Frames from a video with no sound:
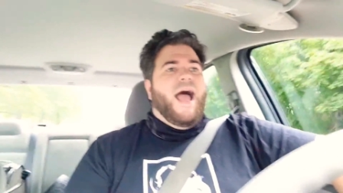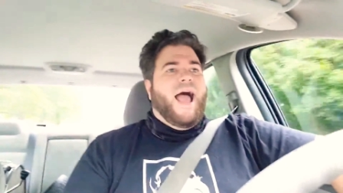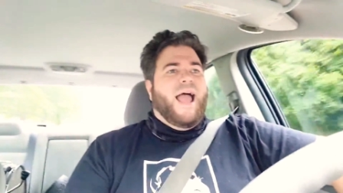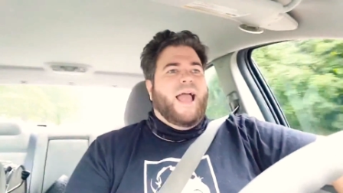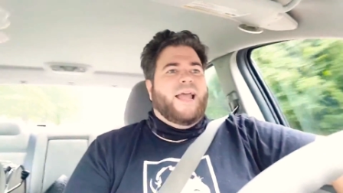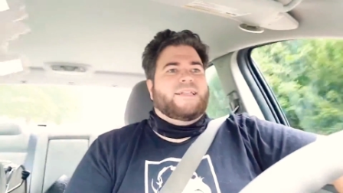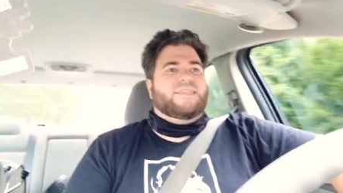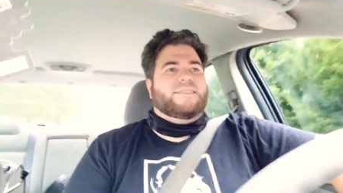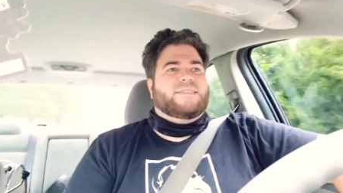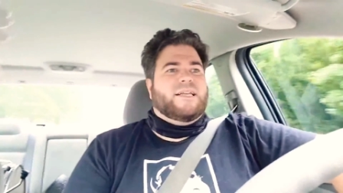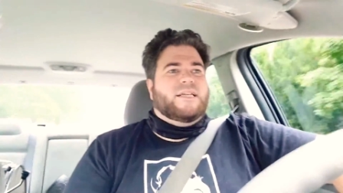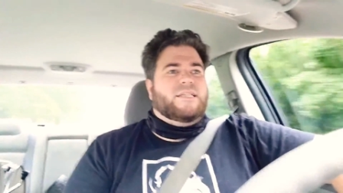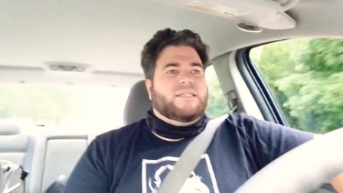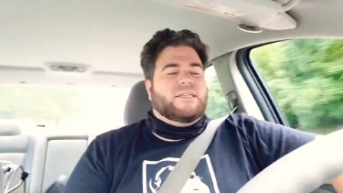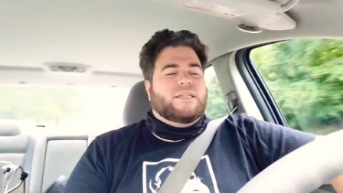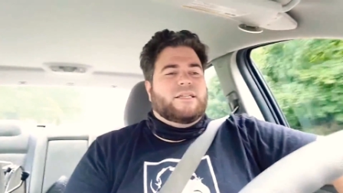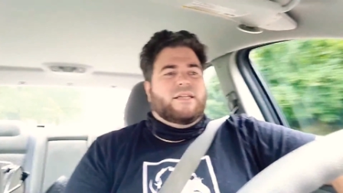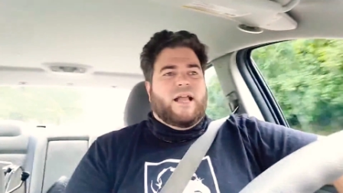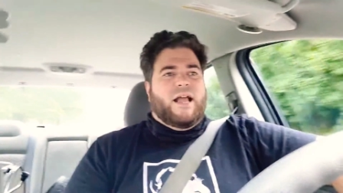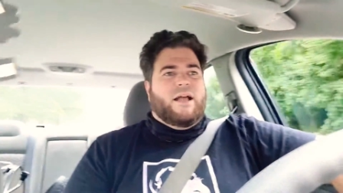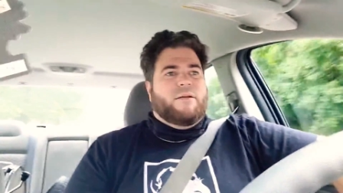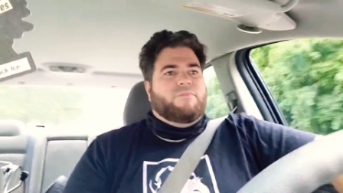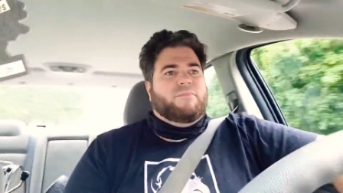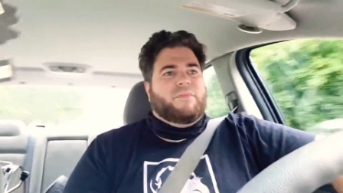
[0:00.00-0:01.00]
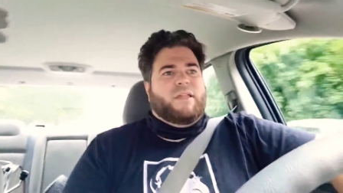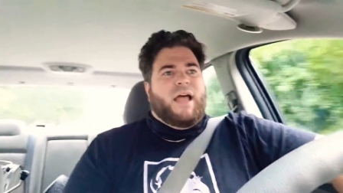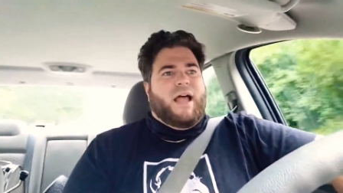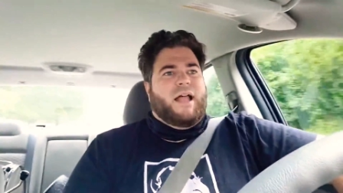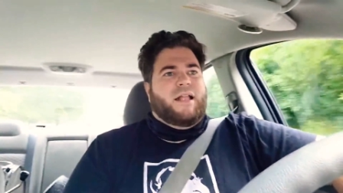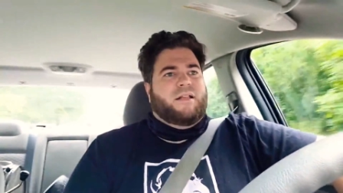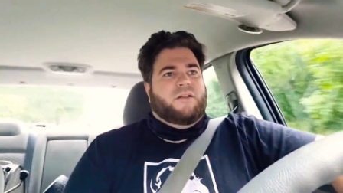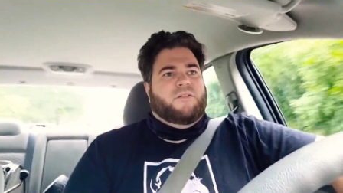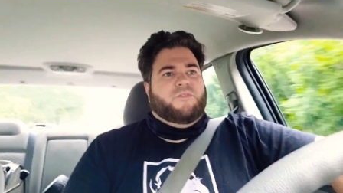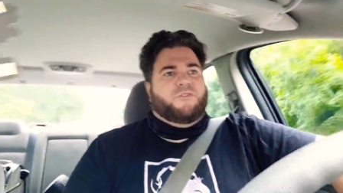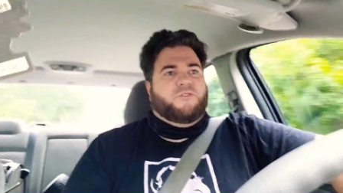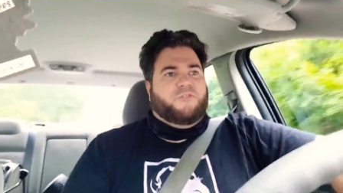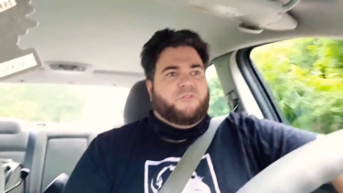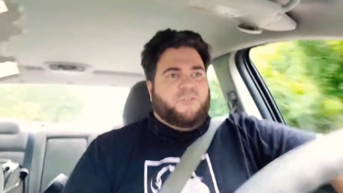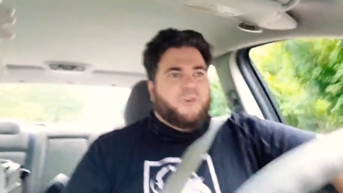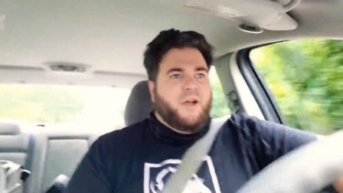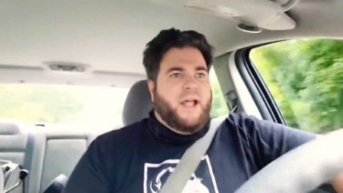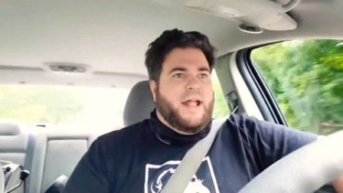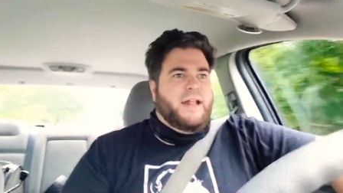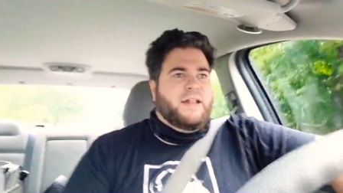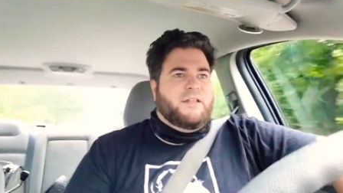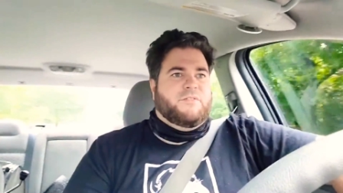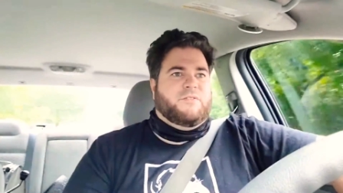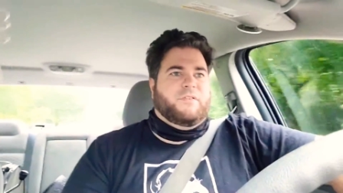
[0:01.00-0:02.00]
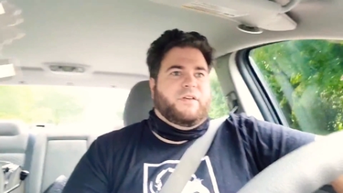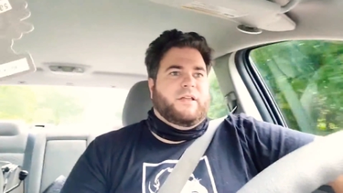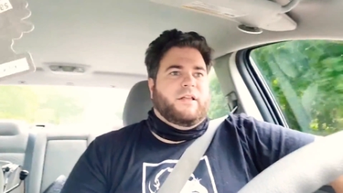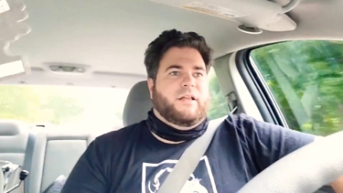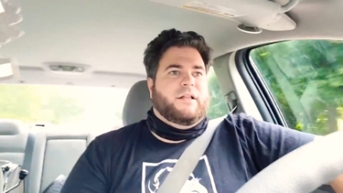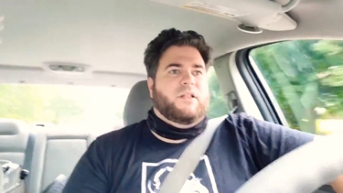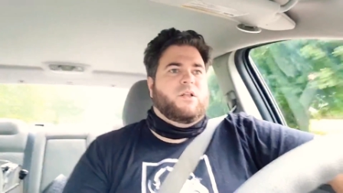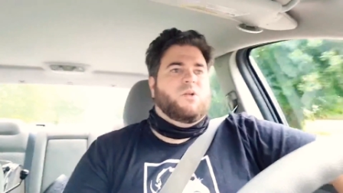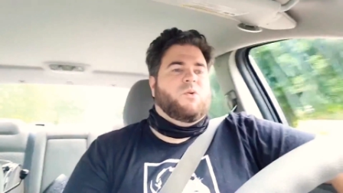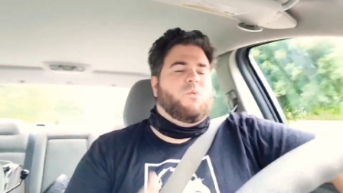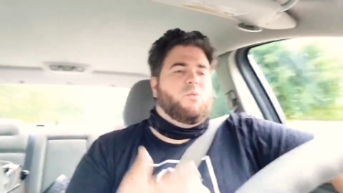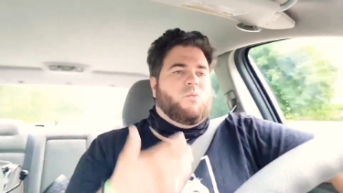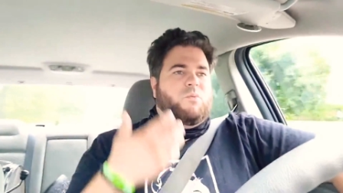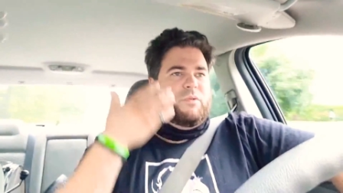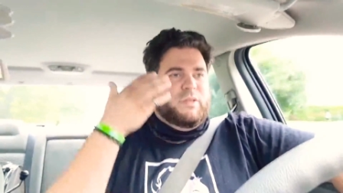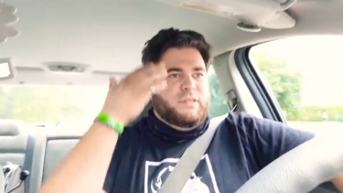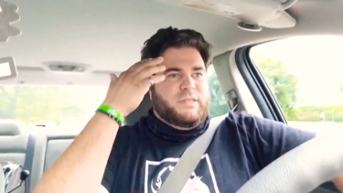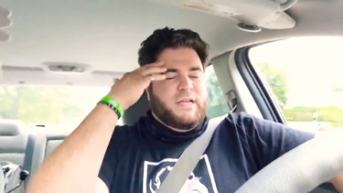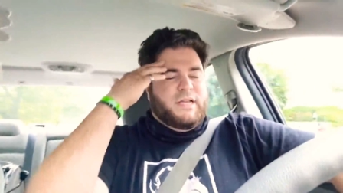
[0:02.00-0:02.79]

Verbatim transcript: It doesn't, I'm not afraid of it. It, it